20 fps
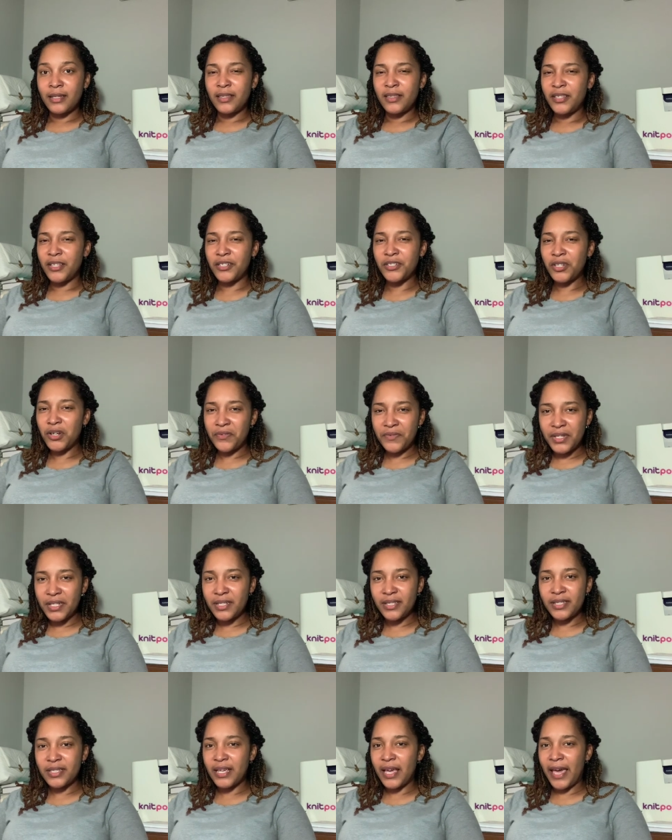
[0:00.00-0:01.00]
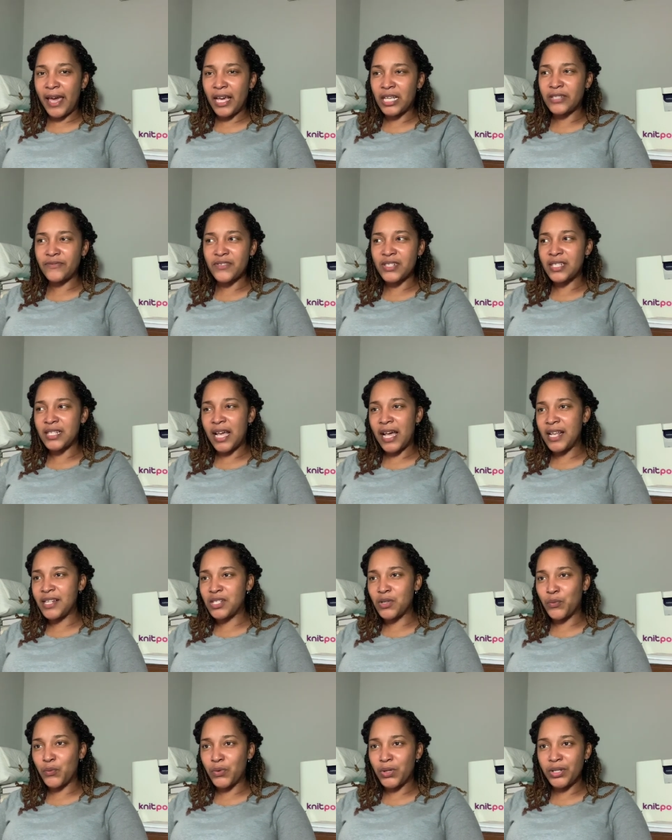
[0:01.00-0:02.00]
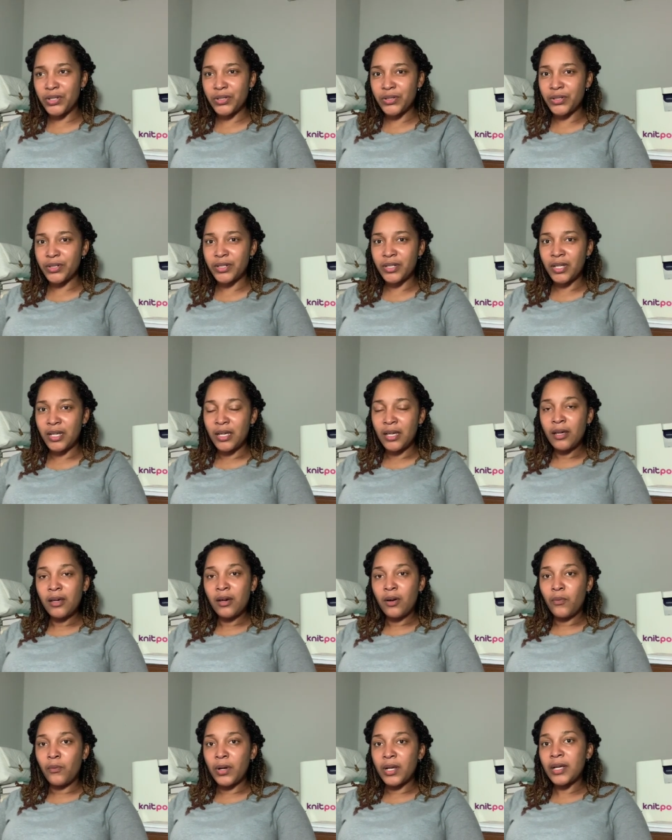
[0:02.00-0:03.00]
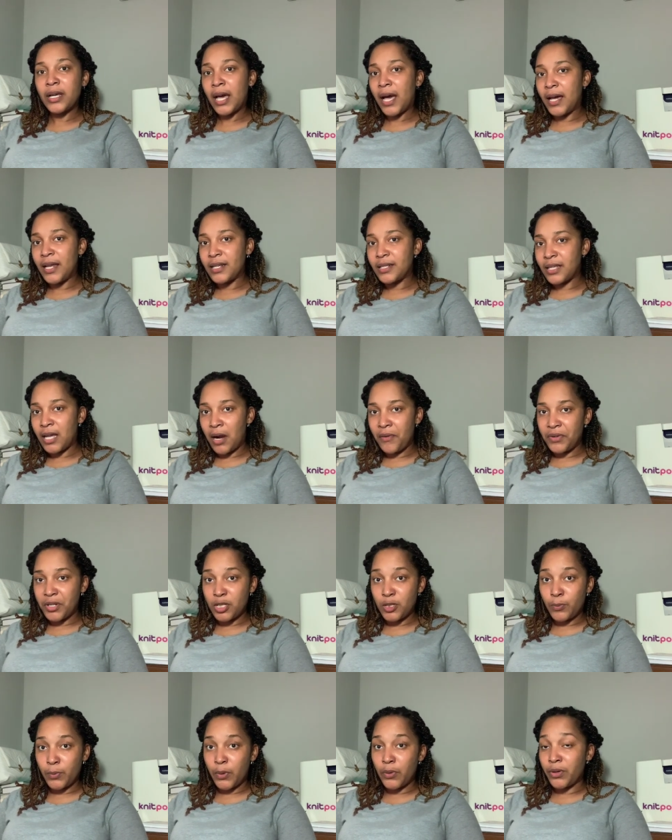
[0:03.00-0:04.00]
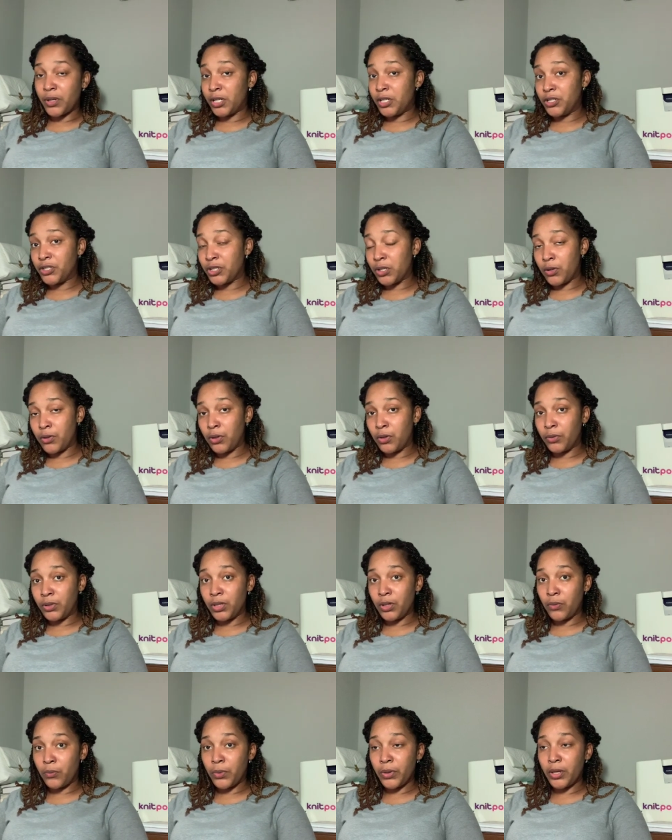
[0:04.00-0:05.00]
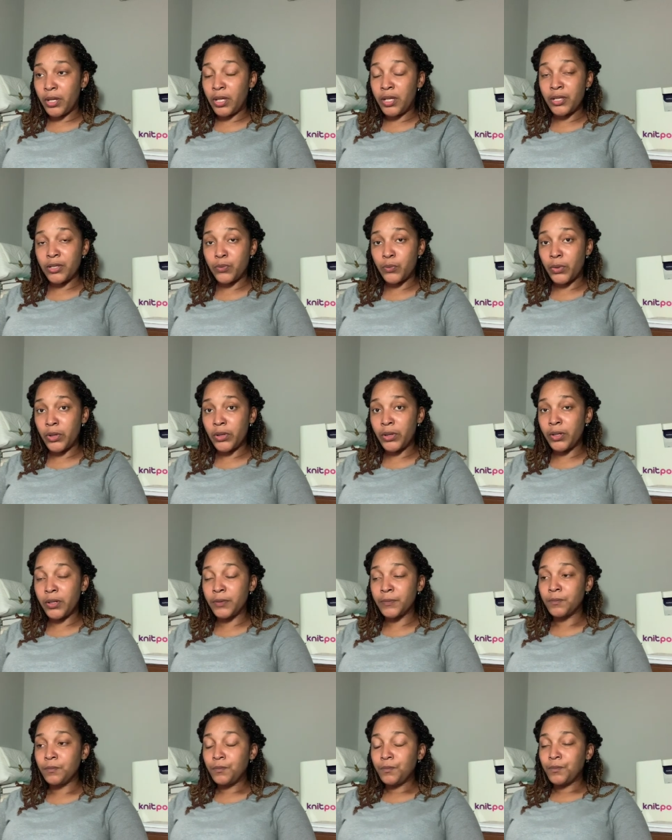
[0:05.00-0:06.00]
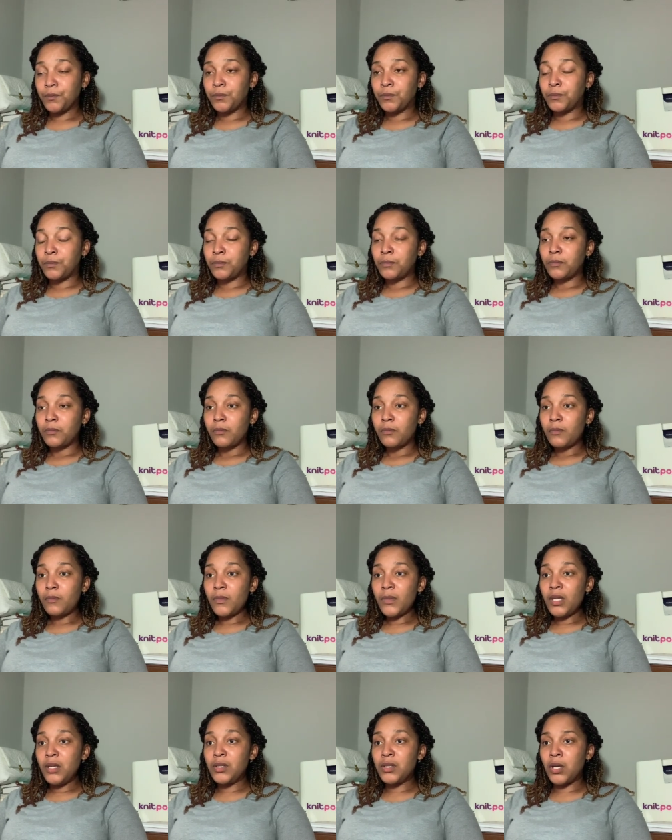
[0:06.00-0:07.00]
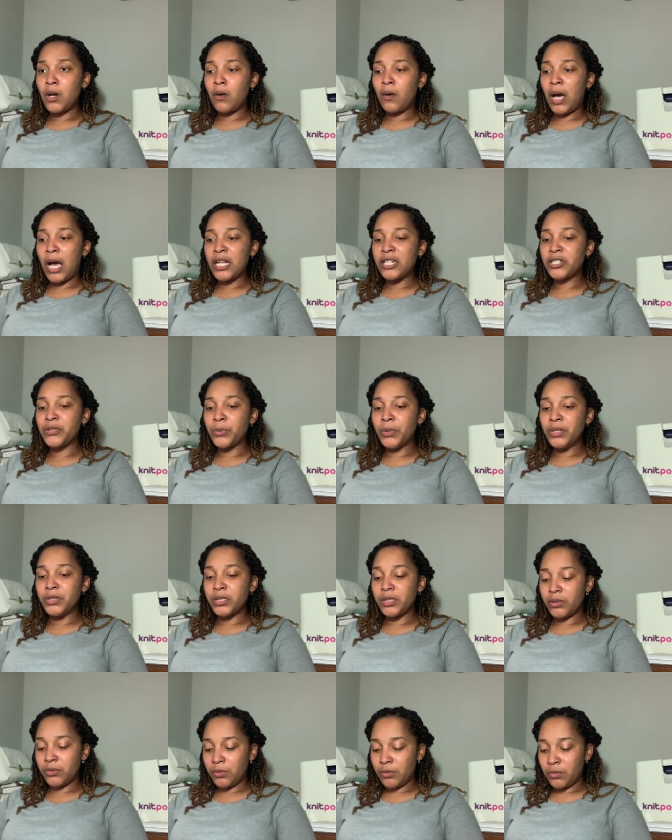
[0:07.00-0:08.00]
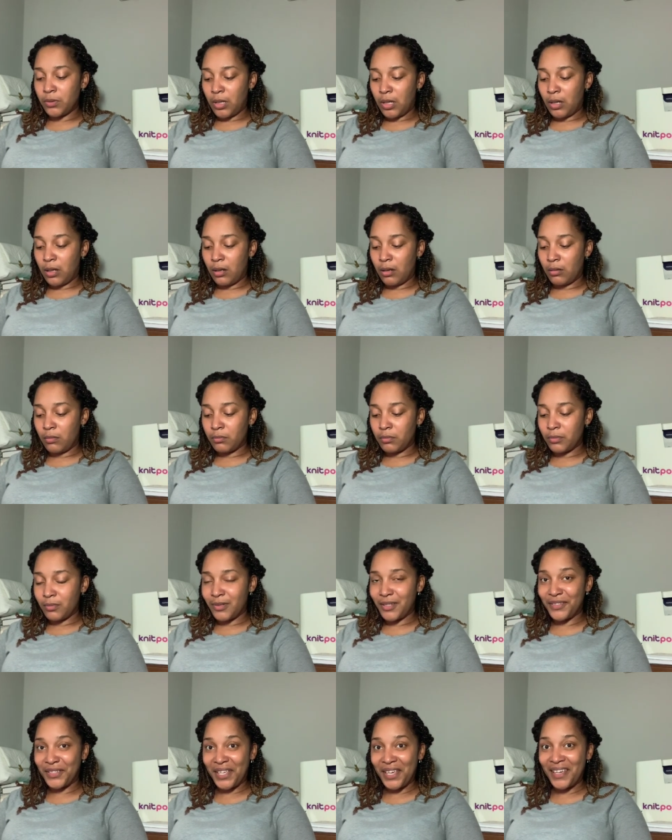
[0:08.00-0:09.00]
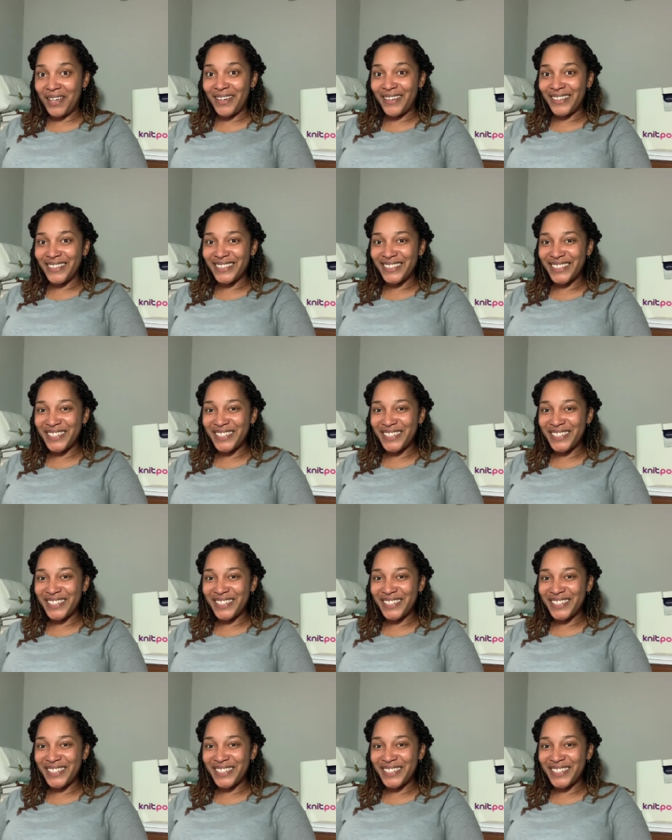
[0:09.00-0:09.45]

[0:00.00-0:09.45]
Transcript: There's no reason to ask for signs and wonders when God has already spoken. He's shown you in your in His Word. So I just wanted to um, again